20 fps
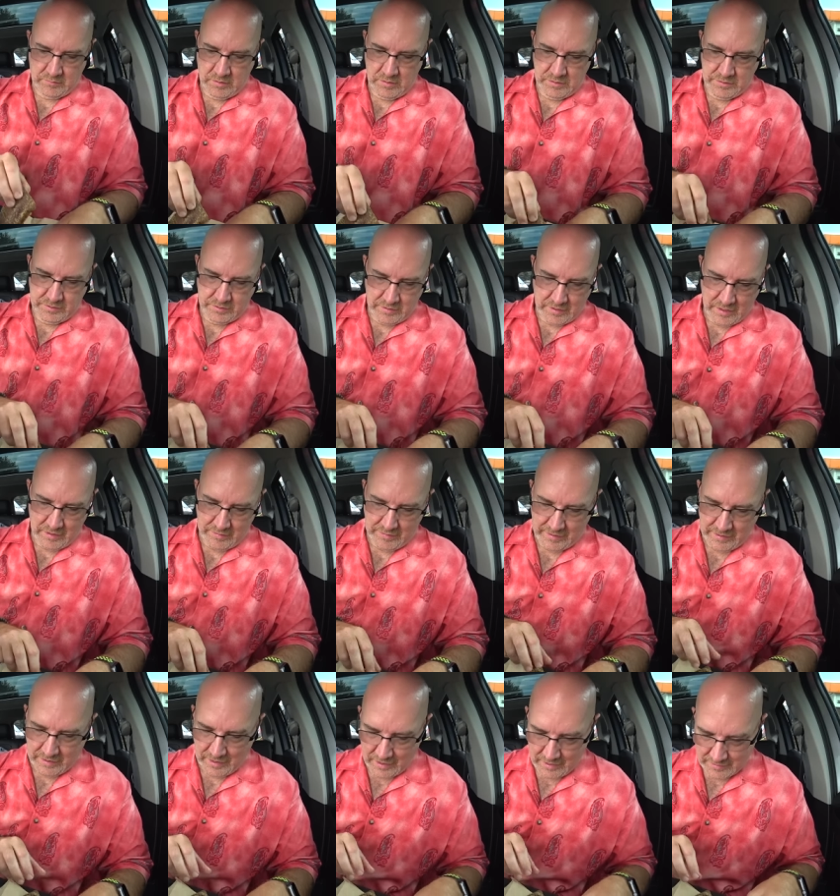not sure how
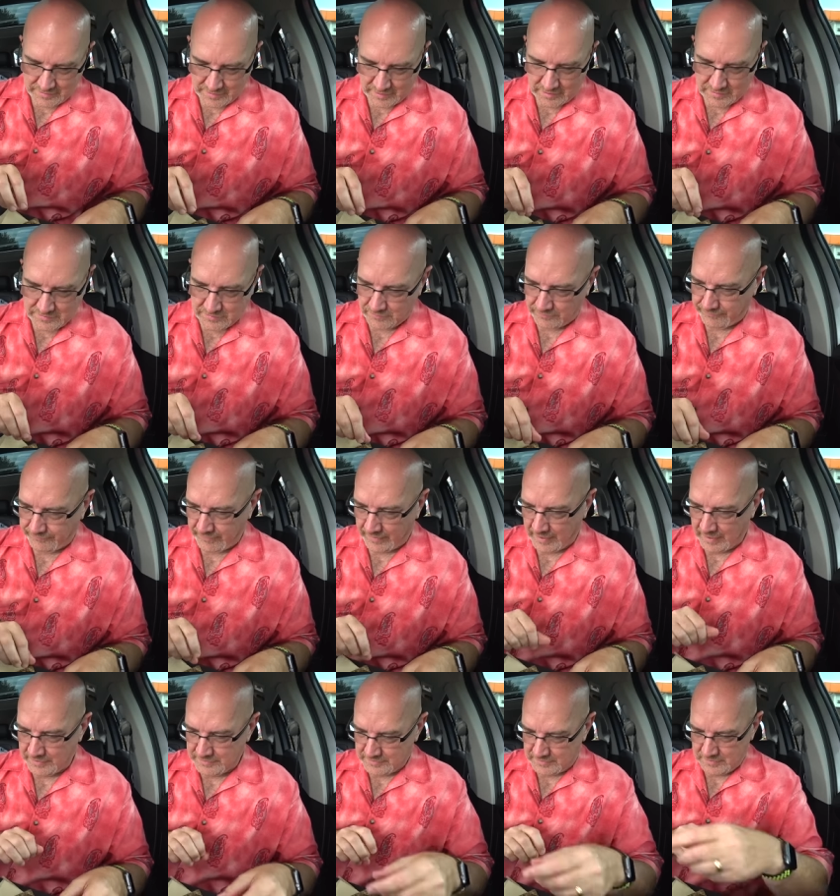they got it done so
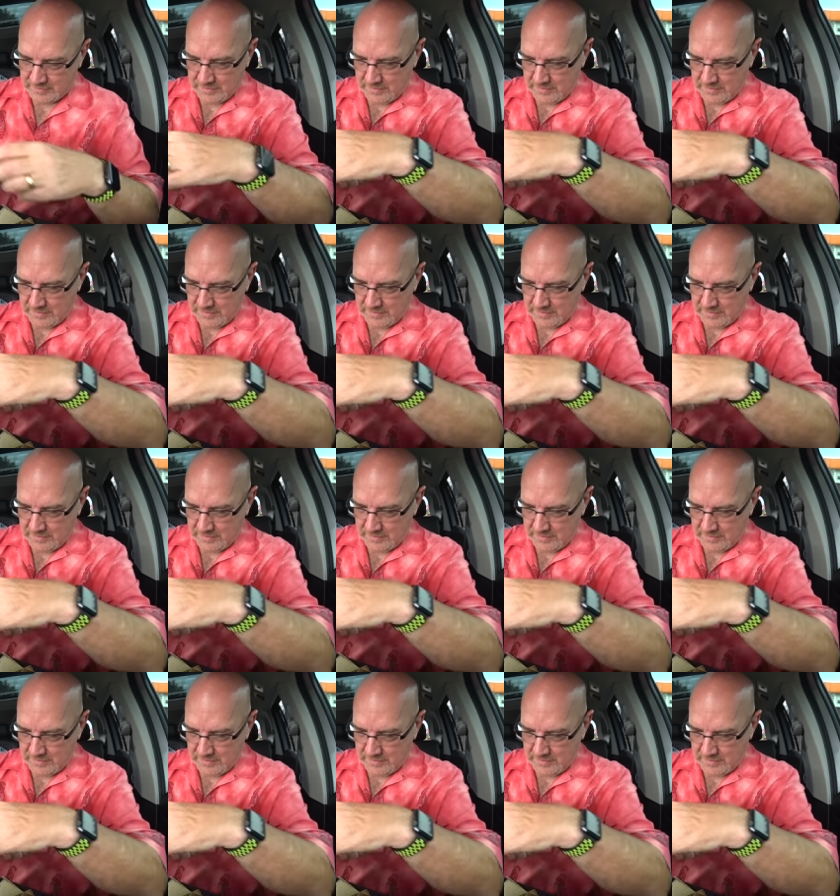fast.